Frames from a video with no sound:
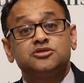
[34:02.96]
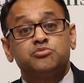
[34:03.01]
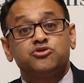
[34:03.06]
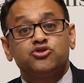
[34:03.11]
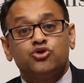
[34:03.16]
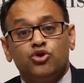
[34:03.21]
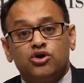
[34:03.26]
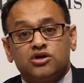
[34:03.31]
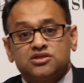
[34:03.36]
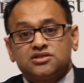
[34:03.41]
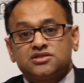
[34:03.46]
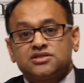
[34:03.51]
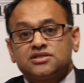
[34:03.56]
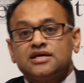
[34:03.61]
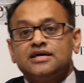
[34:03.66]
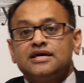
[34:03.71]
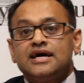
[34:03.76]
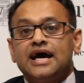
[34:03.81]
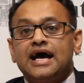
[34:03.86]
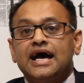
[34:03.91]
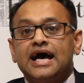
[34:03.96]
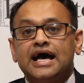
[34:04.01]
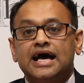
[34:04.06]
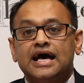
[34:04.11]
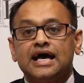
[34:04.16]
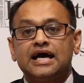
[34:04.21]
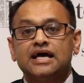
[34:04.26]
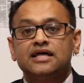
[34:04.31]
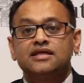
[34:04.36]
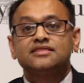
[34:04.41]
some thoughts.
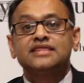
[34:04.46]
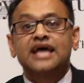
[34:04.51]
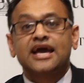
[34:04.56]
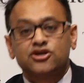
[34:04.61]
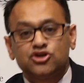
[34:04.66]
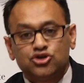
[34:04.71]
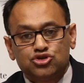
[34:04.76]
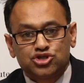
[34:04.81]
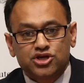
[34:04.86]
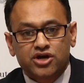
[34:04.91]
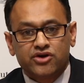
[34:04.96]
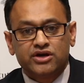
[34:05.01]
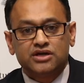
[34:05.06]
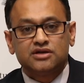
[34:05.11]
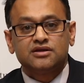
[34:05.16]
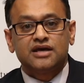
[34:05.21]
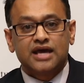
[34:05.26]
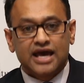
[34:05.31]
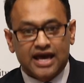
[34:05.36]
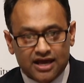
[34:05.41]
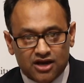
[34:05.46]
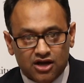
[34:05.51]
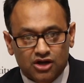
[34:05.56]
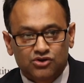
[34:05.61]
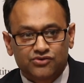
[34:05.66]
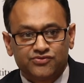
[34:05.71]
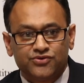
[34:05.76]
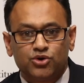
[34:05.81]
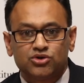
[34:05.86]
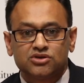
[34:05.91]
Thank you, Jared, and I
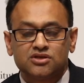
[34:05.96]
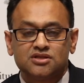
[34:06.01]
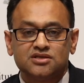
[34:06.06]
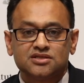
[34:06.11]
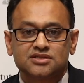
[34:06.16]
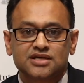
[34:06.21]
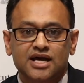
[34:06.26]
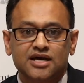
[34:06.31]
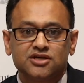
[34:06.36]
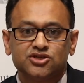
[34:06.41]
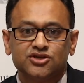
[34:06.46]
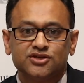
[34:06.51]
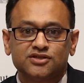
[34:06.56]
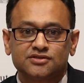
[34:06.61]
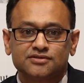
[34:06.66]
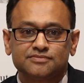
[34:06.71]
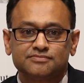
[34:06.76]
look forward to the discussion.